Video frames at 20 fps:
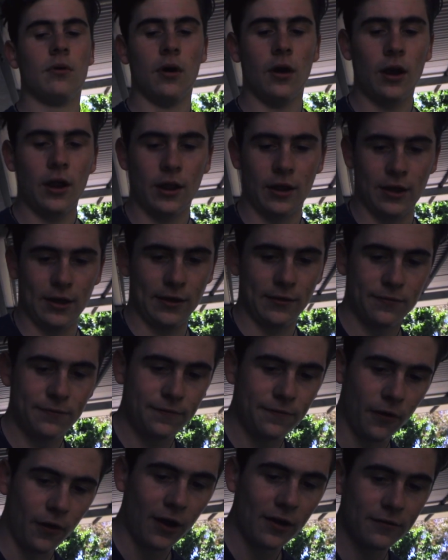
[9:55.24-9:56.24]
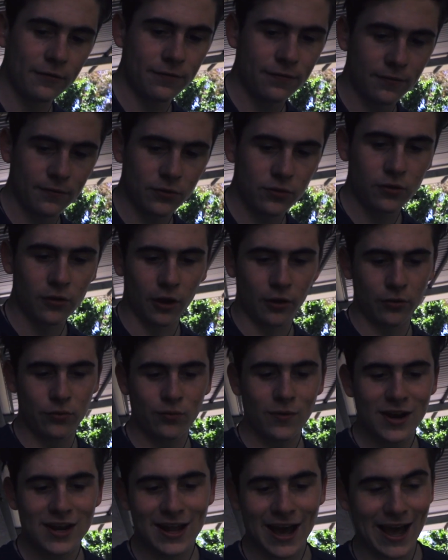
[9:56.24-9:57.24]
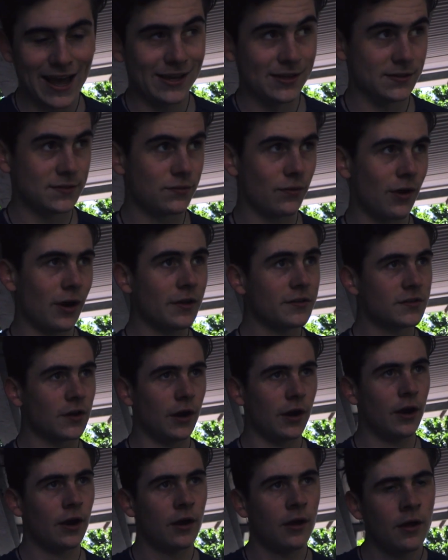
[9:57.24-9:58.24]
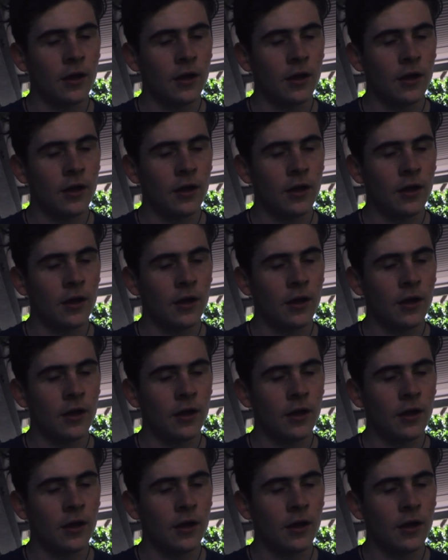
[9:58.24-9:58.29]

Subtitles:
3 days, right? So